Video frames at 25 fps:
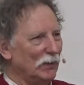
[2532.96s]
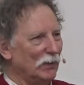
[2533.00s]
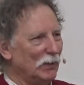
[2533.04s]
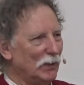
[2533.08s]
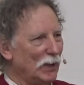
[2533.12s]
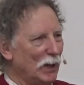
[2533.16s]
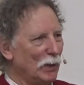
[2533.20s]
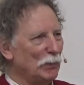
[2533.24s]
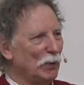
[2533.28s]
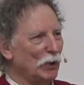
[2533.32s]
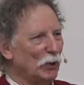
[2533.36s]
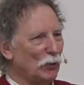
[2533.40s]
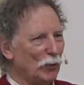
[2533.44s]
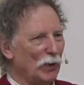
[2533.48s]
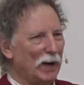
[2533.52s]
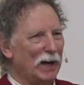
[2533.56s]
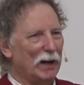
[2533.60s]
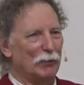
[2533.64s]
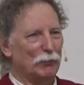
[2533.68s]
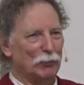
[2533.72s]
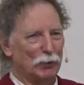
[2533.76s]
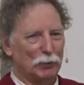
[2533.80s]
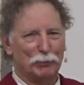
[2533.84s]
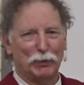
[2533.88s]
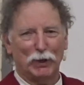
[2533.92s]

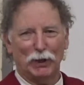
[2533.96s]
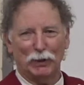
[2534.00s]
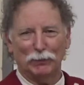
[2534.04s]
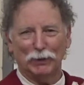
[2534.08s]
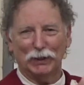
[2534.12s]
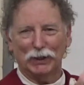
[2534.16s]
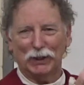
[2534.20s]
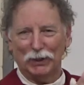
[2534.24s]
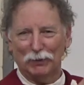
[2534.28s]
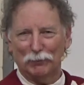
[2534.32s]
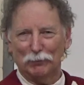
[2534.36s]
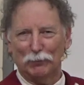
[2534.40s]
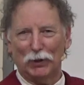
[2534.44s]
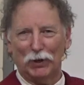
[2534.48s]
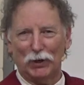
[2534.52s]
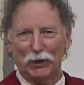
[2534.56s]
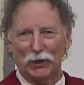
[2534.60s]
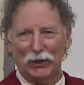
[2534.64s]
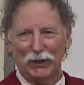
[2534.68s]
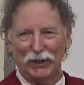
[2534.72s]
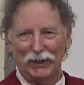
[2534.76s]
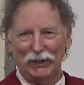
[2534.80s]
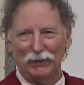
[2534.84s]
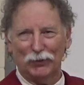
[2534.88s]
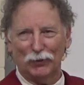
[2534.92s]
Democrat-Republican
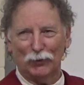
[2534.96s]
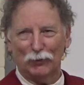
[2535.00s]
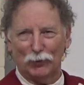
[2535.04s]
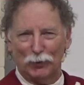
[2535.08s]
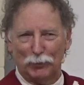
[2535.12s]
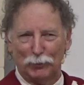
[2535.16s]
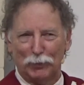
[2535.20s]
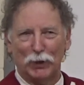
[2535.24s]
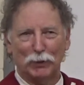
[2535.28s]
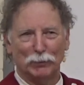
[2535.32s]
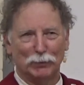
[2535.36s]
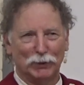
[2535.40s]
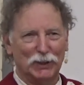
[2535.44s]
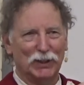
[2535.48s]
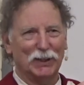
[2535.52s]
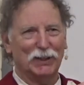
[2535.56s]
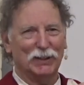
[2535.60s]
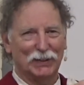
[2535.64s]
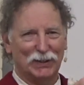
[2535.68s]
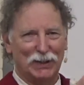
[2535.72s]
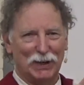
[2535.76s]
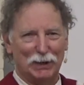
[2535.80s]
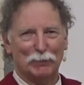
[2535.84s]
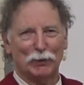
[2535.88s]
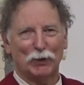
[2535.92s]
Party or
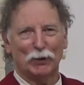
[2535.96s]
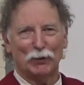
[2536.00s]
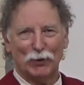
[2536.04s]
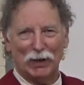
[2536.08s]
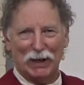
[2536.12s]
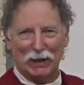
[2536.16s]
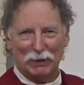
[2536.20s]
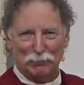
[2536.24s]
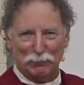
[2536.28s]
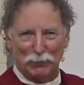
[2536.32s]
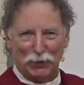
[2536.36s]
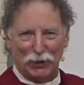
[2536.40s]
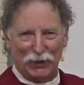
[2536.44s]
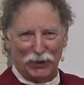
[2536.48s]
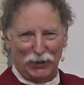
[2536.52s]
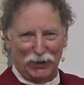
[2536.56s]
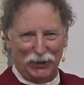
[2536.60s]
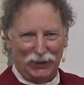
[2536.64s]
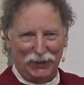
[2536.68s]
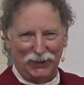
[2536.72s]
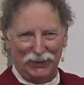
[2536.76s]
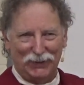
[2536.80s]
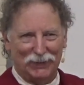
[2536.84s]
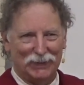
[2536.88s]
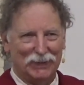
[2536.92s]
Republican-Democrat
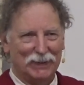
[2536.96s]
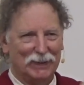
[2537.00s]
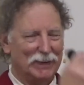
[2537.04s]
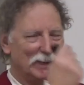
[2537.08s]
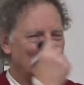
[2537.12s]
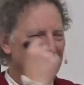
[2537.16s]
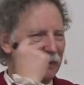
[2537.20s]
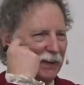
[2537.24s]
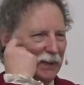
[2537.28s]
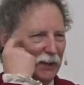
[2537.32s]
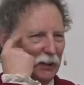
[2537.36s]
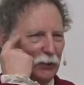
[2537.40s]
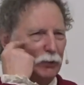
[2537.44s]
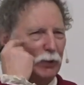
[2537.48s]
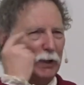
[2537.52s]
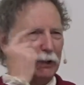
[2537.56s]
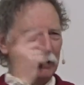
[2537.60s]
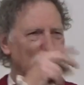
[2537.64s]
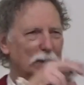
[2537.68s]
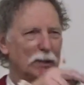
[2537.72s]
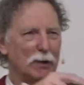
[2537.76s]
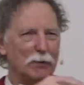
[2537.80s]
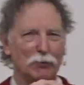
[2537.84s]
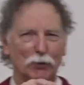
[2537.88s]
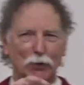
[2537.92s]
Party. He tried to
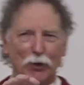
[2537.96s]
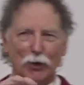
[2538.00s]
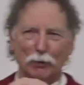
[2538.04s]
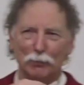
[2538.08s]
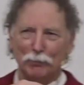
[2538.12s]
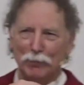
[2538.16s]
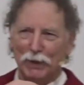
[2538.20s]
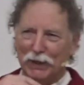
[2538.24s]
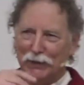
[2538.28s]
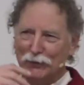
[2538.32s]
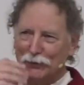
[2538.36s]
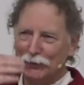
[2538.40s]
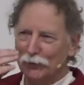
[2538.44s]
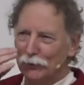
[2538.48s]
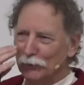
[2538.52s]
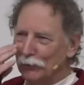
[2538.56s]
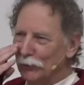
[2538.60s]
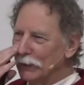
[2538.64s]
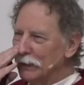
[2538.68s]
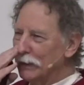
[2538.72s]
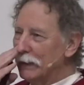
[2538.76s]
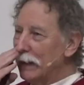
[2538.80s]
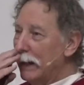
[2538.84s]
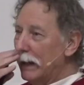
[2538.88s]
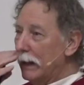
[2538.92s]
cover all bases
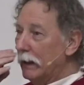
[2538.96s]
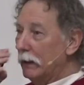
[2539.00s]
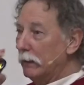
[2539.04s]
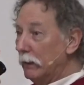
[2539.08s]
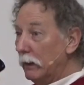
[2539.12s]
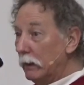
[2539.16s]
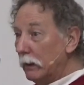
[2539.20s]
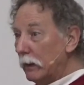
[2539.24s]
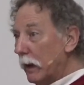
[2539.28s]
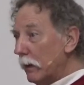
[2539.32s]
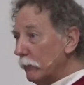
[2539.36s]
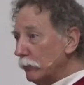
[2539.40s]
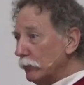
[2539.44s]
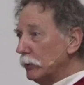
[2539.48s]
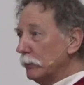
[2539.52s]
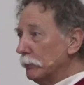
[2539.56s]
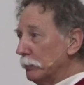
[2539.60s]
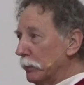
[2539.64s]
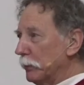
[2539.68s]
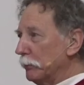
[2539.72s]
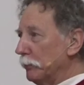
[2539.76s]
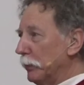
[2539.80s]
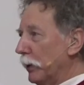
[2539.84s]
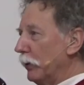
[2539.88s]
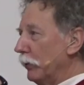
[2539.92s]
with that. And I was a
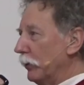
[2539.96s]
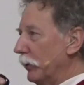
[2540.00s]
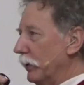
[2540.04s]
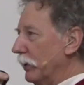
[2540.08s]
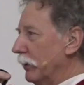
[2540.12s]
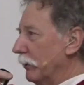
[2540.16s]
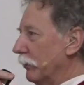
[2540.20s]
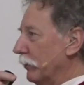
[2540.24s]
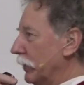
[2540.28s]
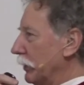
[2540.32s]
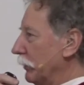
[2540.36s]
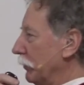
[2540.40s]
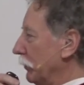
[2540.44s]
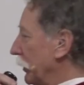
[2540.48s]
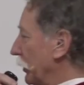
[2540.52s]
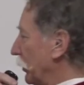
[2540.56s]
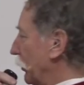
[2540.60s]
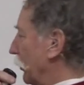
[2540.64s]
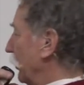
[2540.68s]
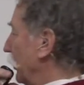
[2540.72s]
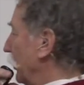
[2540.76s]
proponent of what Mr.